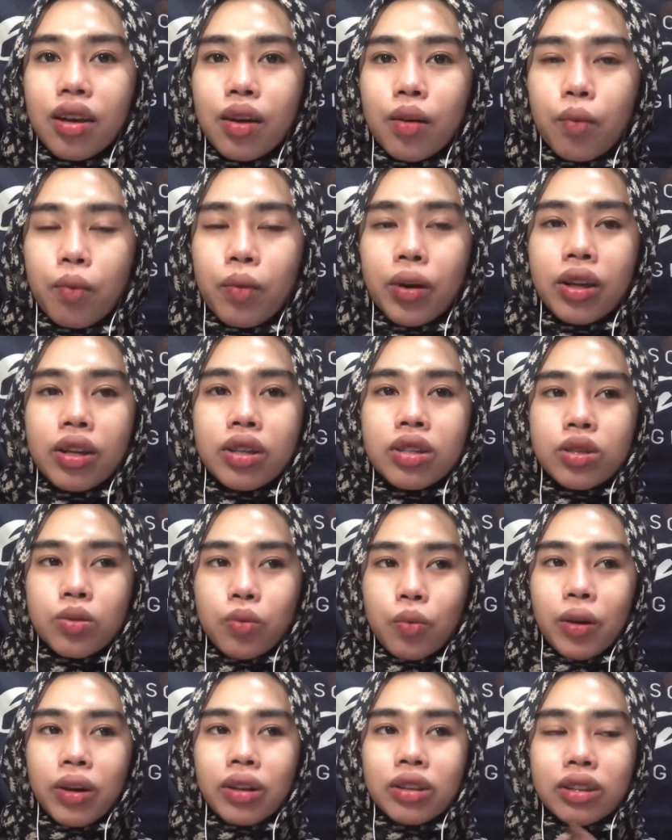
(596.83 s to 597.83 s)
when
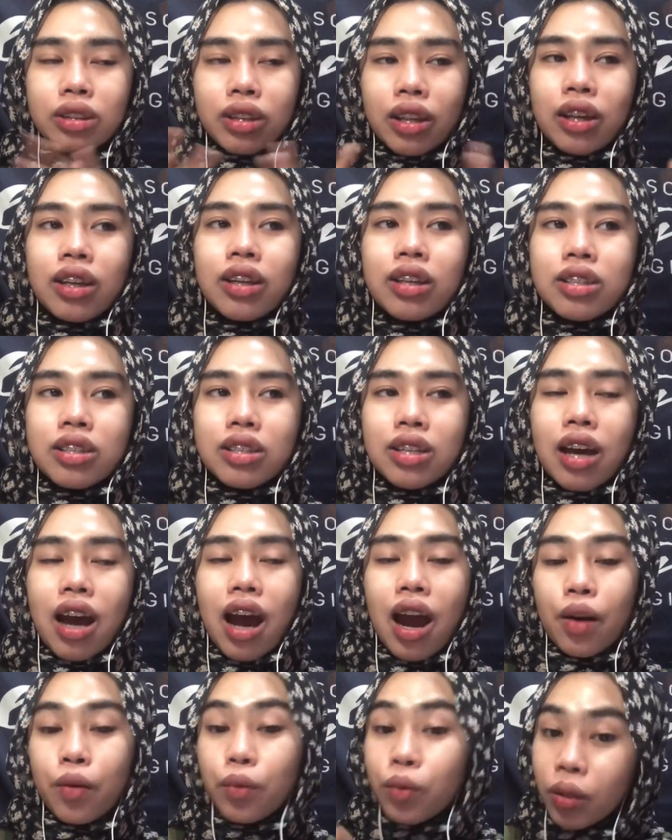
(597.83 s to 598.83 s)
one things that
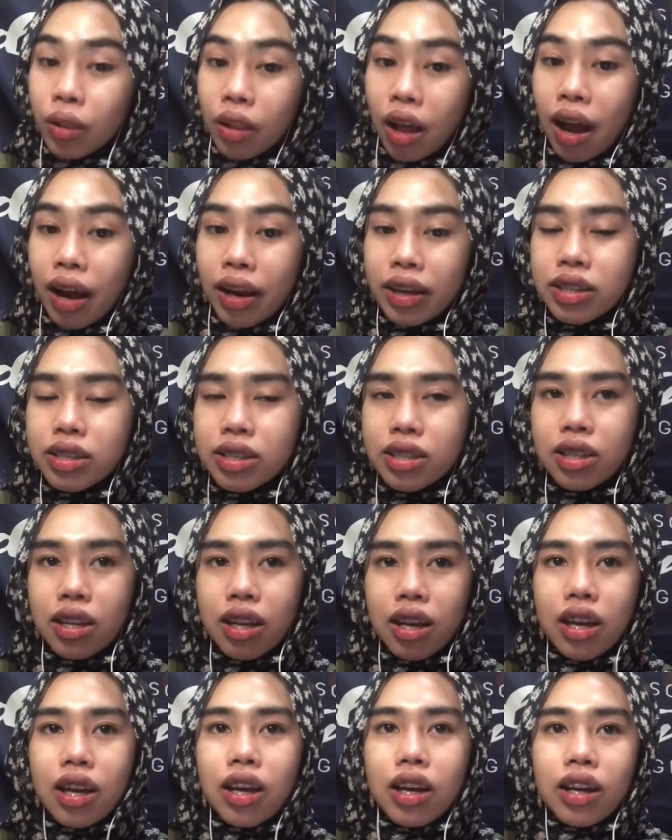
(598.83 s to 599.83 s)
I realized,
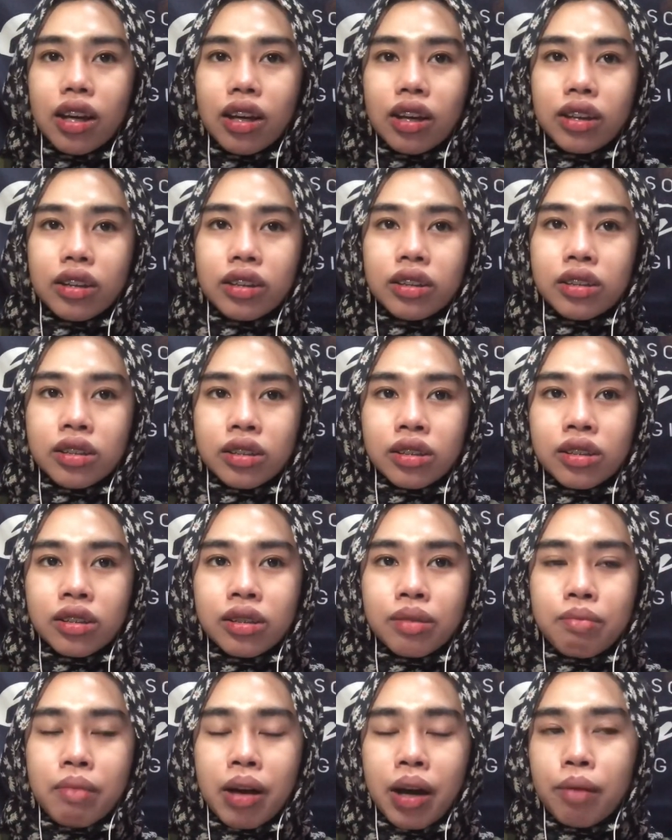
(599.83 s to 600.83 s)

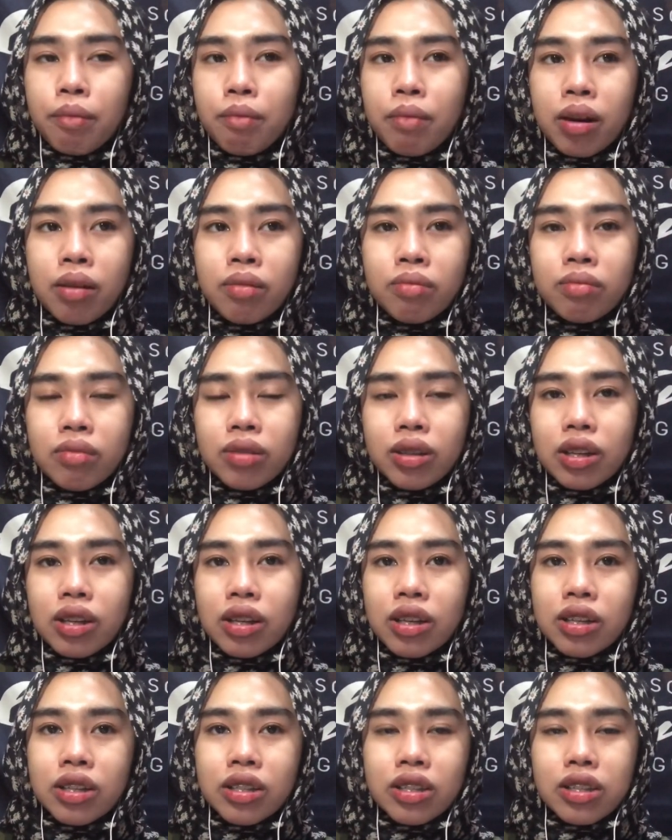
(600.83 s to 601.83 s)
my mom
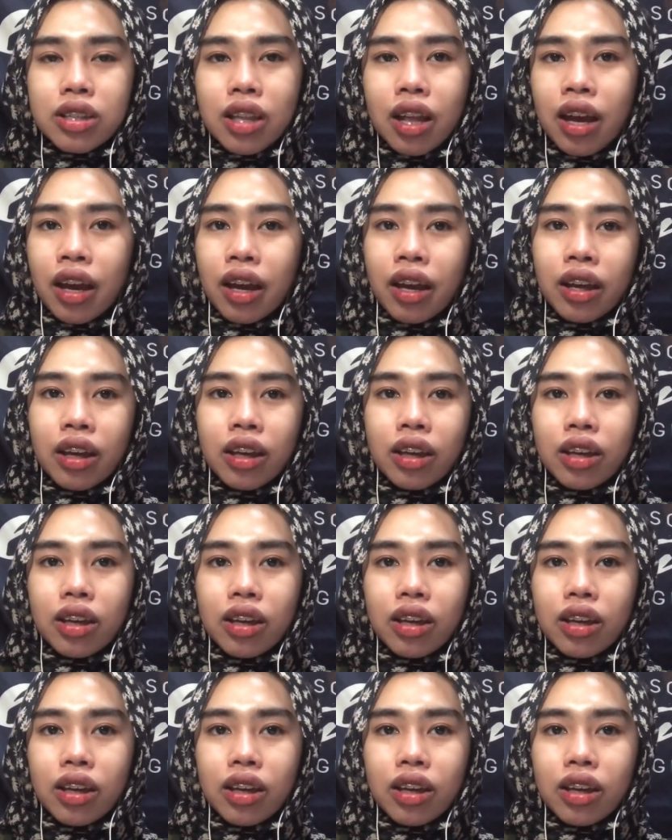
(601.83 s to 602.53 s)
is like